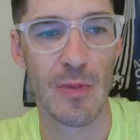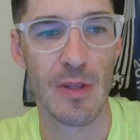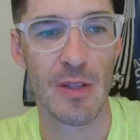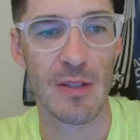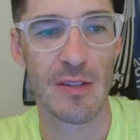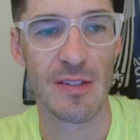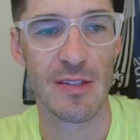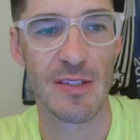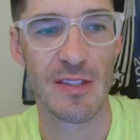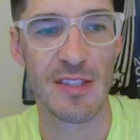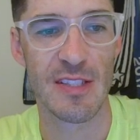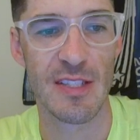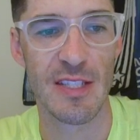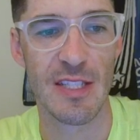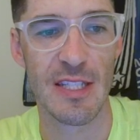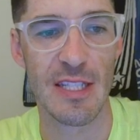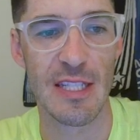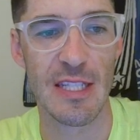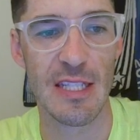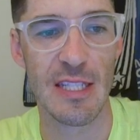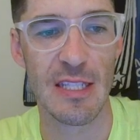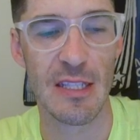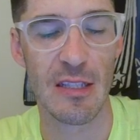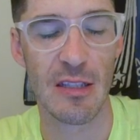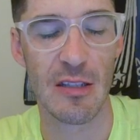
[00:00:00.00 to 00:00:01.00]

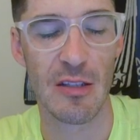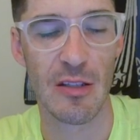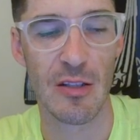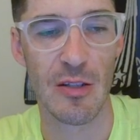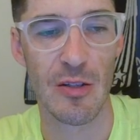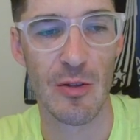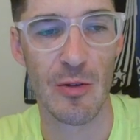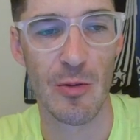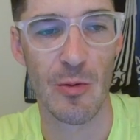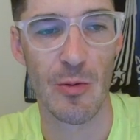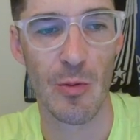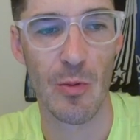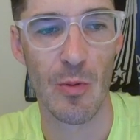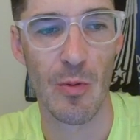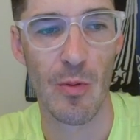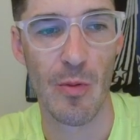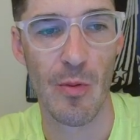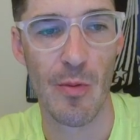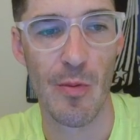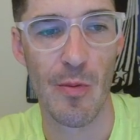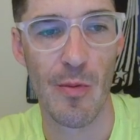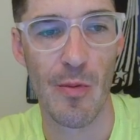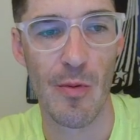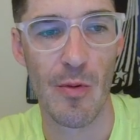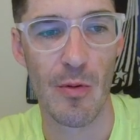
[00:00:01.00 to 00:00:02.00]
Sneak, no.
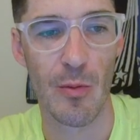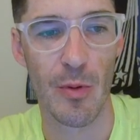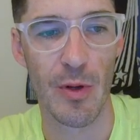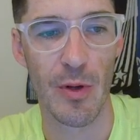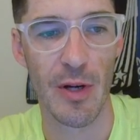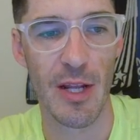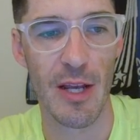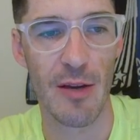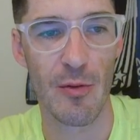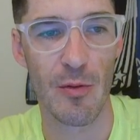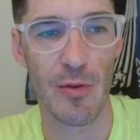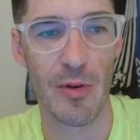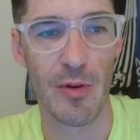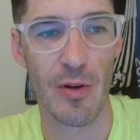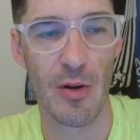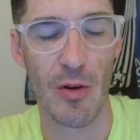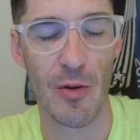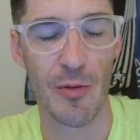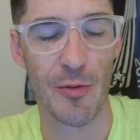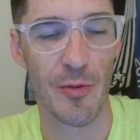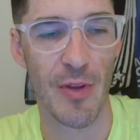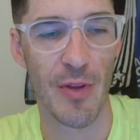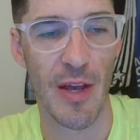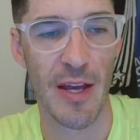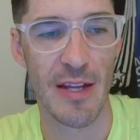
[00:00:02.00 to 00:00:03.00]
What do I have over here? Oh,
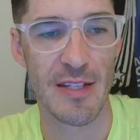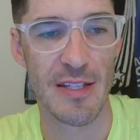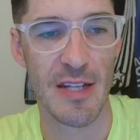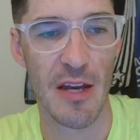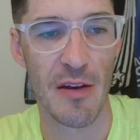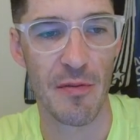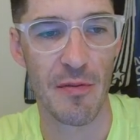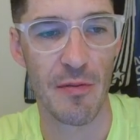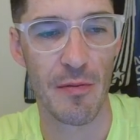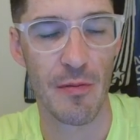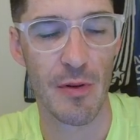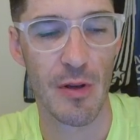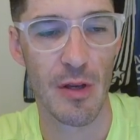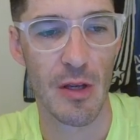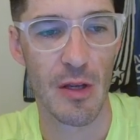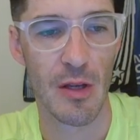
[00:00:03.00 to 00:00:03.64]
this is high def.